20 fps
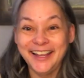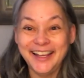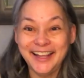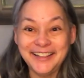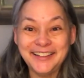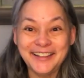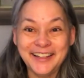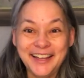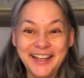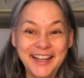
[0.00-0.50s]

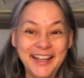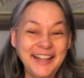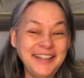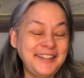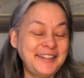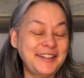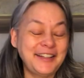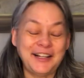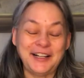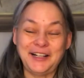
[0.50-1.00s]

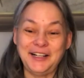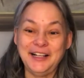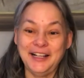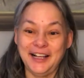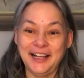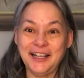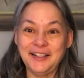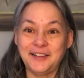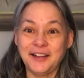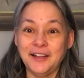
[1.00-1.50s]

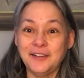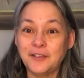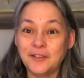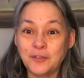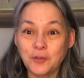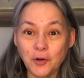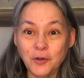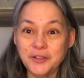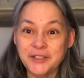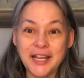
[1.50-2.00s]
It's
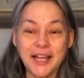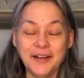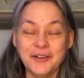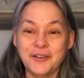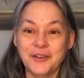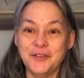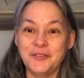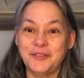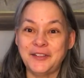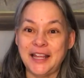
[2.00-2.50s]
so
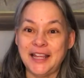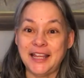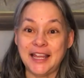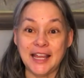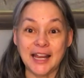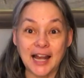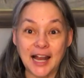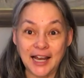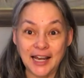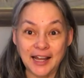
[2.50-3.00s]
tender and
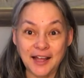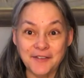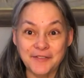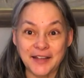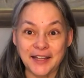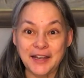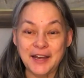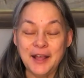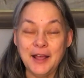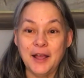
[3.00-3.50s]
flaky, and I love
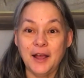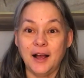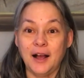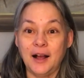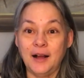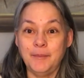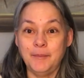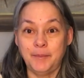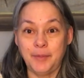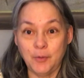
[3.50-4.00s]
it.
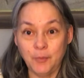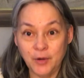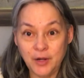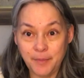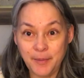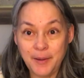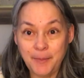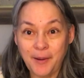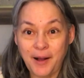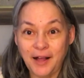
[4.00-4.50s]
But would
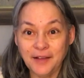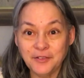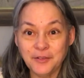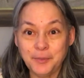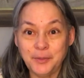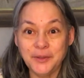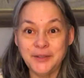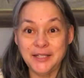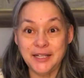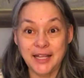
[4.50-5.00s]
it be
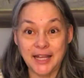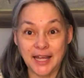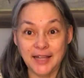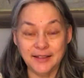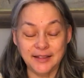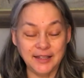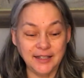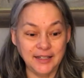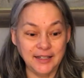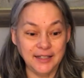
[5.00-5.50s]
possible to
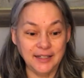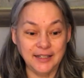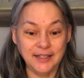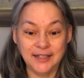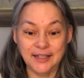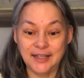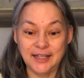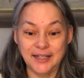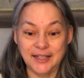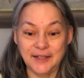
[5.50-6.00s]
get
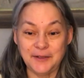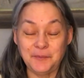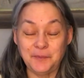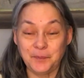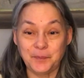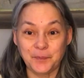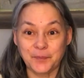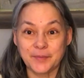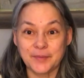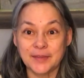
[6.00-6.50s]
the
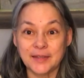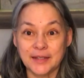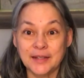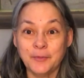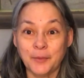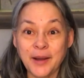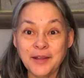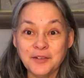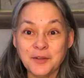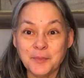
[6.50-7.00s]

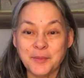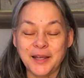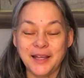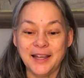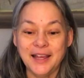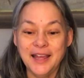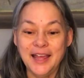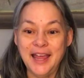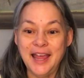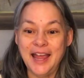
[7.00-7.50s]

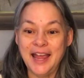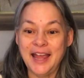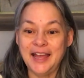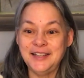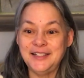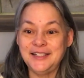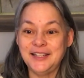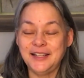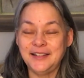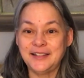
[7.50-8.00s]
recipe?
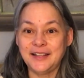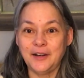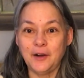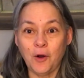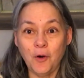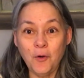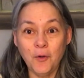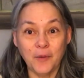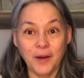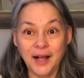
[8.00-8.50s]
And she said,
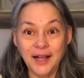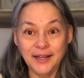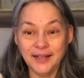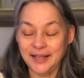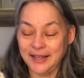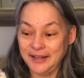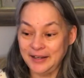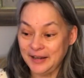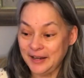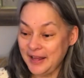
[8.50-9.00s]
oh,
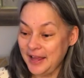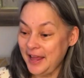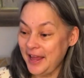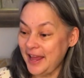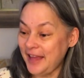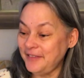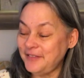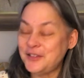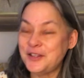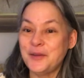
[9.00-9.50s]
honey.
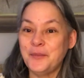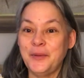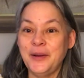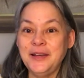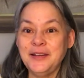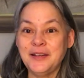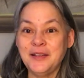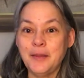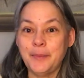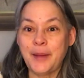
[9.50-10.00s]
And she
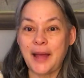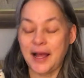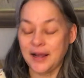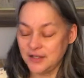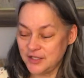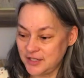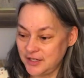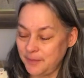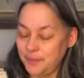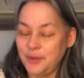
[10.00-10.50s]
went to the
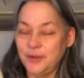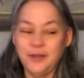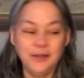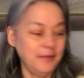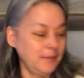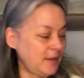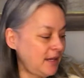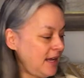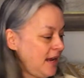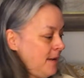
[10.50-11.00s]
back, and she
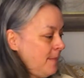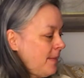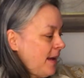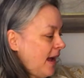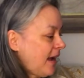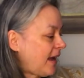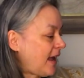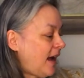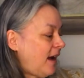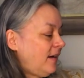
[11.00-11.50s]
came
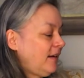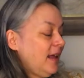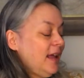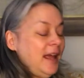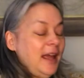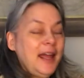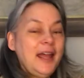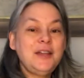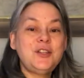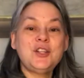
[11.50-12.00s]
back out,
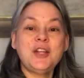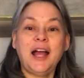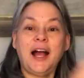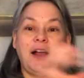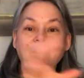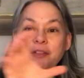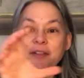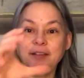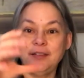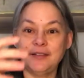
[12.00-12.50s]
and she
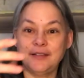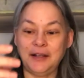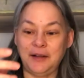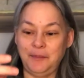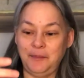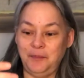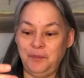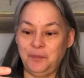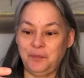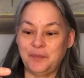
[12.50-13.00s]
had this
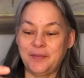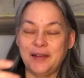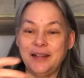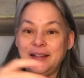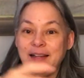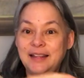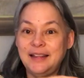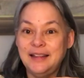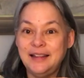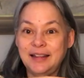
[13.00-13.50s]

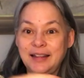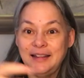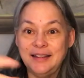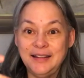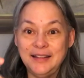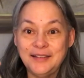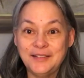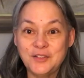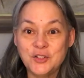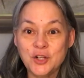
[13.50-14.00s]

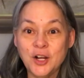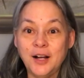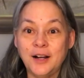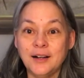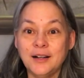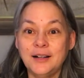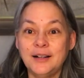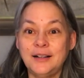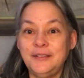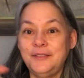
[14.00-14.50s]
this chunk